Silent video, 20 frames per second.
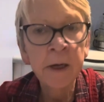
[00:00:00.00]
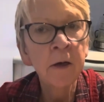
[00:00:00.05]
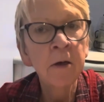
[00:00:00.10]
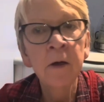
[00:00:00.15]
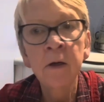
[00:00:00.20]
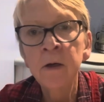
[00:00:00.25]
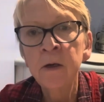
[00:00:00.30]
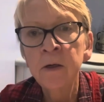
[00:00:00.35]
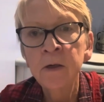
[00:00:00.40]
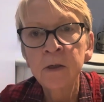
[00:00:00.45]

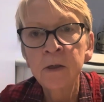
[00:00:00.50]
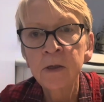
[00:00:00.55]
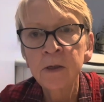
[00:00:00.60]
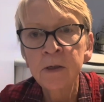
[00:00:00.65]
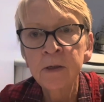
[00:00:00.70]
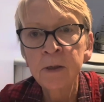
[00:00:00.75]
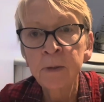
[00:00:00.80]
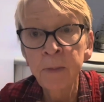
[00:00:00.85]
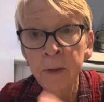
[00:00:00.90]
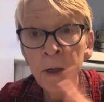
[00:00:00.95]
god,
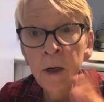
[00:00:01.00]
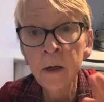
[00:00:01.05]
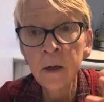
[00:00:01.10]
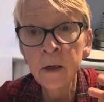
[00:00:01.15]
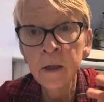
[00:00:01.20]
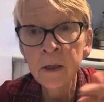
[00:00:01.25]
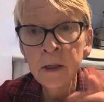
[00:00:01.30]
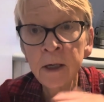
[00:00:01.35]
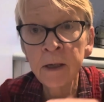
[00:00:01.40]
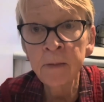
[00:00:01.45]
it's been a
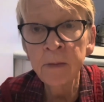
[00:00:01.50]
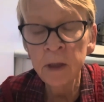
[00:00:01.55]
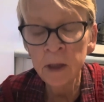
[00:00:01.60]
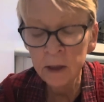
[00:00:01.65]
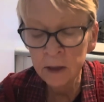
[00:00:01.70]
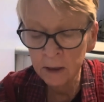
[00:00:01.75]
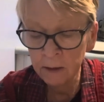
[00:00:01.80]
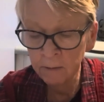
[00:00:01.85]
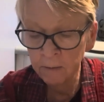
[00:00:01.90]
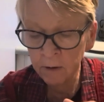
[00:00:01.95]
long time
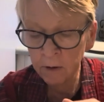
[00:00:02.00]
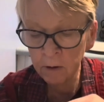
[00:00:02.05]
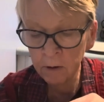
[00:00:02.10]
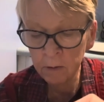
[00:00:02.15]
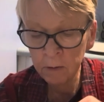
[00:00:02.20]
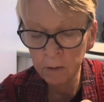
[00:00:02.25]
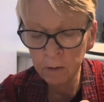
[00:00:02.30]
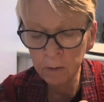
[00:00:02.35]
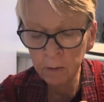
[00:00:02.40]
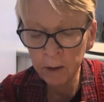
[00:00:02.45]
since I've
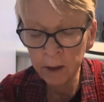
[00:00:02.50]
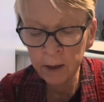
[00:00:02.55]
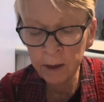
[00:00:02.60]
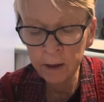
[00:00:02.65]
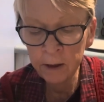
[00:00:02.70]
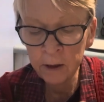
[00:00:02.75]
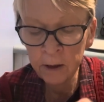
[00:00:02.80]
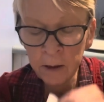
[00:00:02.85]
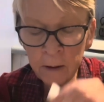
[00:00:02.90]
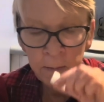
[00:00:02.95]
cooked with a white
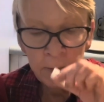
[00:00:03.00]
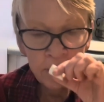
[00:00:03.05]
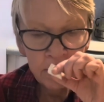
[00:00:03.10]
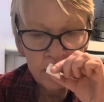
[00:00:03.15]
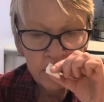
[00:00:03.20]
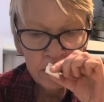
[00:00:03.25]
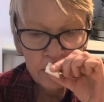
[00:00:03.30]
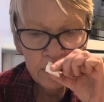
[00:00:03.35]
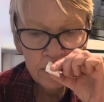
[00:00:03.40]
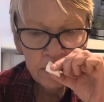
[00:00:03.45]
onion.
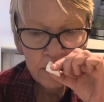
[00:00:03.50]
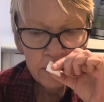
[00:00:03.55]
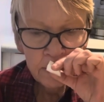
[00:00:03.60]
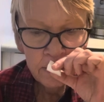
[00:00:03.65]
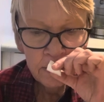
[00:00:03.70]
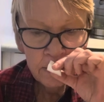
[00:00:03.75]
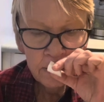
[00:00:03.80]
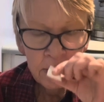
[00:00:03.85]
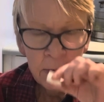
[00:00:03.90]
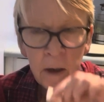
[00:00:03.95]

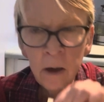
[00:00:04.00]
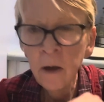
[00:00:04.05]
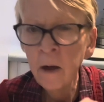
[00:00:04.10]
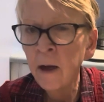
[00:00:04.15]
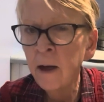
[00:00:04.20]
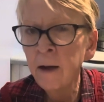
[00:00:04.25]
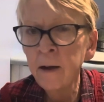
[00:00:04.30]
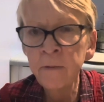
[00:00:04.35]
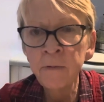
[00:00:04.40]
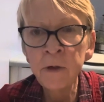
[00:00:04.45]
I
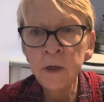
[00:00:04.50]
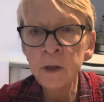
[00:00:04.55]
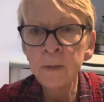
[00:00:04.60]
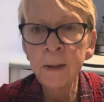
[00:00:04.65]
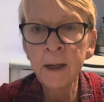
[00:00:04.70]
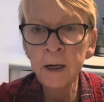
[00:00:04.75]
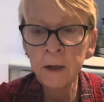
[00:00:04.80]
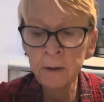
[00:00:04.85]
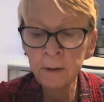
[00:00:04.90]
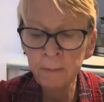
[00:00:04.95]
love the
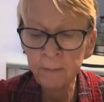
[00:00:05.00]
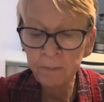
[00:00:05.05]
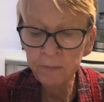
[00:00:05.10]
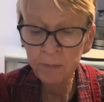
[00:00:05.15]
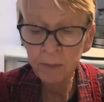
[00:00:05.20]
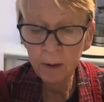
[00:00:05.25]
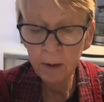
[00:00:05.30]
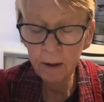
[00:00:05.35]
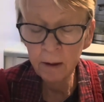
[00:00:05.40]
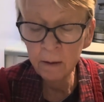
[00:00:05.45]
smell of them.
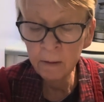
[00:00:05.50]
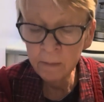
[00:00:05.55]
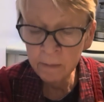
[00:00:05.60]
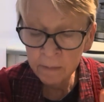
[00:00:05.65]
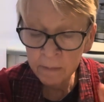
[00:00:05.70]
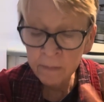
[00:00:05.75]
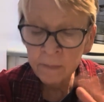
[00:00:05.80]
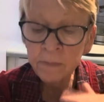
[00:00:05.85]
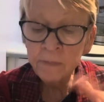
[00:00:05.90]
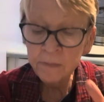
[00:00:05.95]

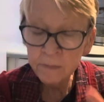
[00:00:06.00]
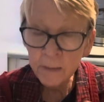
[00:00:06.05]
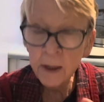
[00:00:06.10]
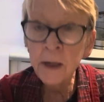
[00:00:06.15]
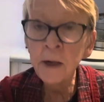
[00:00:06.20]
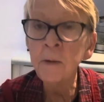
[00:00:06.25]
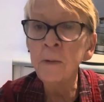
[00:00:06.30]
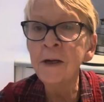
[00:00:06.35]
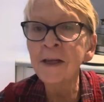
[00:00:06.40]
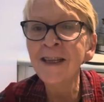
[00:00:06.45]

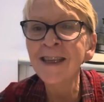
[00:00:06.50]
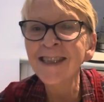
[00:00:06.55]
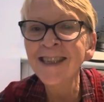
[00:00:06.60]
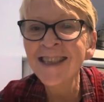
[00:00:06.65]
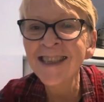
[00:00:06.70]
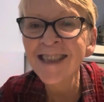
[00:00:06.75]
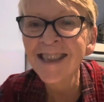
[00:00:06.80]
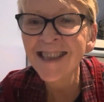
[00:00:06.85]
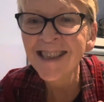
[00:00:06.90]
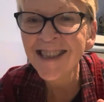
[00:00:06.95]
Anyway, this
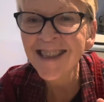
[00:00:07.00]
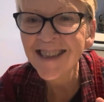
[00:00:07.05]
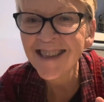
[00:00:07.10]
is